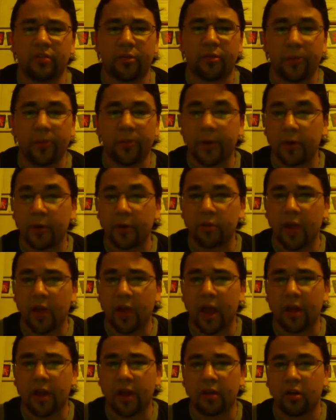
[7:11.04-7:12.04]
thrilled
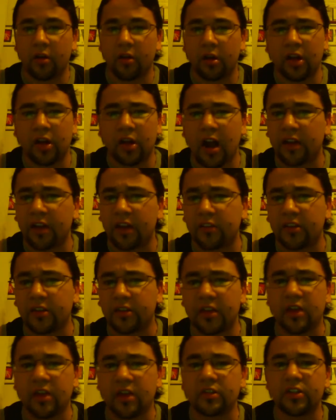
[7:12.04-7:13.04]
at a lot of the
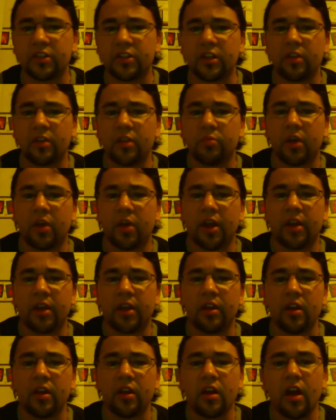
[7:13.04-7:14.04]
DLC, but
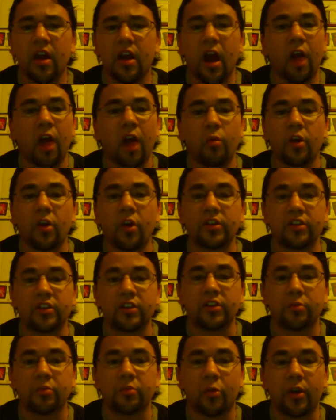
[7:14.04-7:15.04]
I was
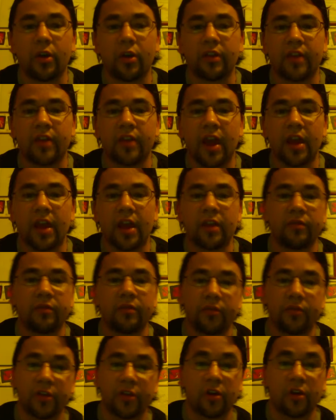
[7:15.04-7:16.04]
disappointed that,
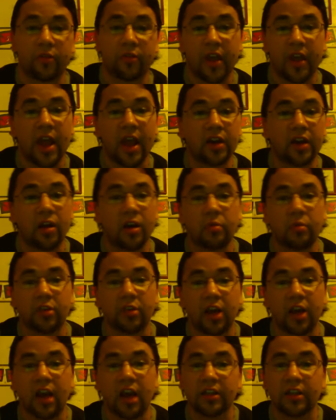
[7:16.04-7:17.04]
they had a couple
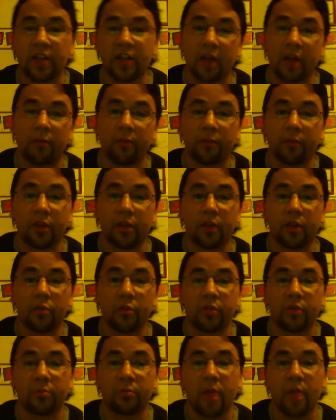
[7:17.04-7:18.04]
of guys that I really
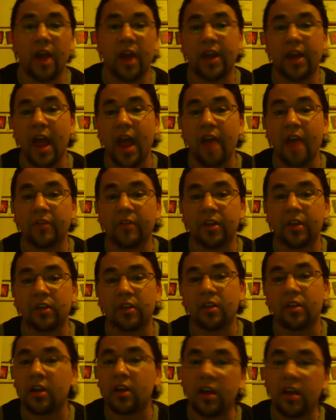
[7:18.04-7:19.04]
wouldn't mind having,
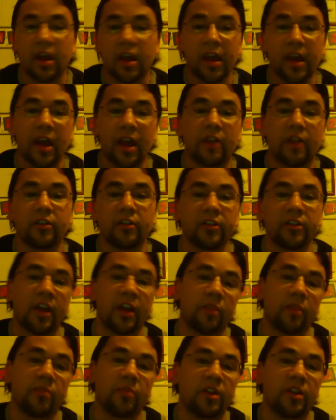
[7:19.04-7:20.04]
and I couldn't
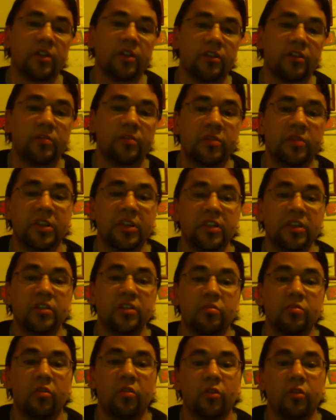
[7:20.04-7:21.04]
get them because the
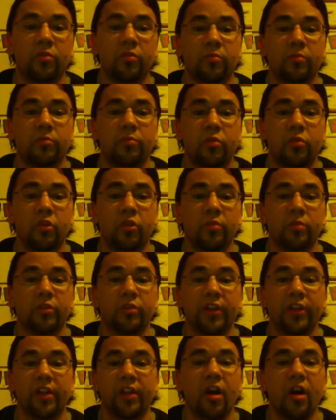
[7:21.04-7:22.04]
PlayStation
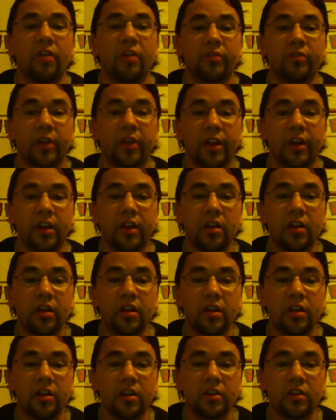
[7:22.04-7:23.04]
Portable didn't offer it.
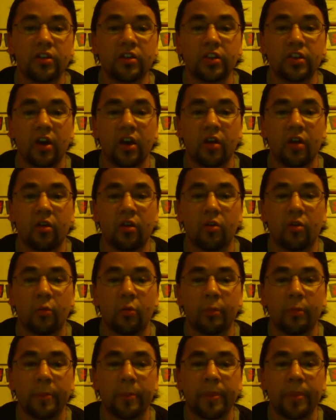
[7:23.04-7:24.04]
So,